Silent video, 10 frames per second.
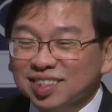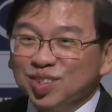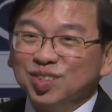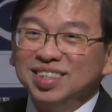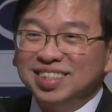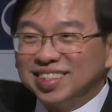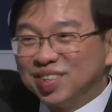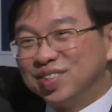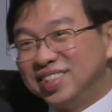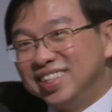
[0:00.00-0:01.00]
So this is a
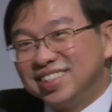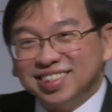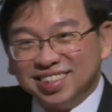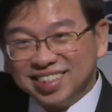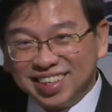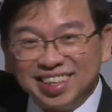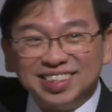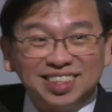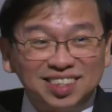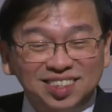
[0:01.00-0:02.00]
rotational
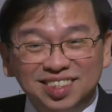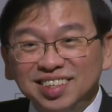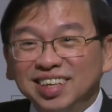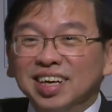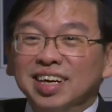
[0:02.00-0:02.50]
kinetic energy.